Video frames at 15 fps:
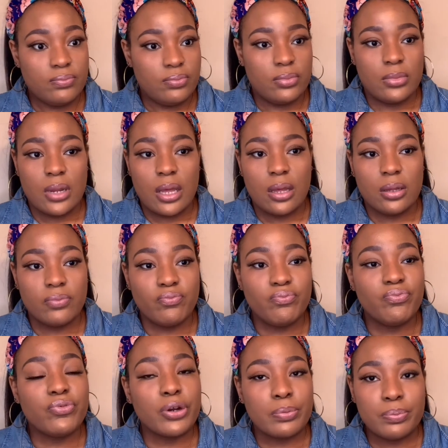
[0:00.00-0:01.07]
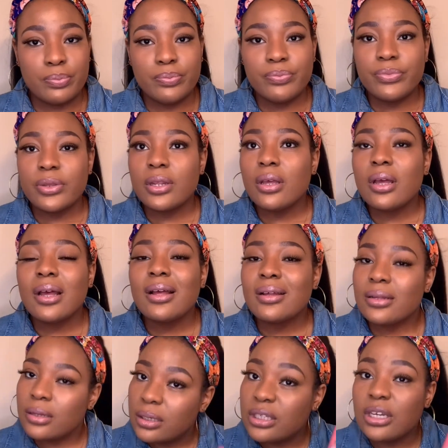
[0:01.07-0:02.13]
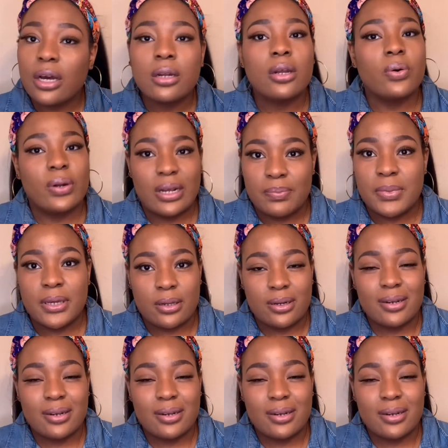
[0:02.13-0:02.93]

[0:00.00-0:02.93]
not for y'all know what i mean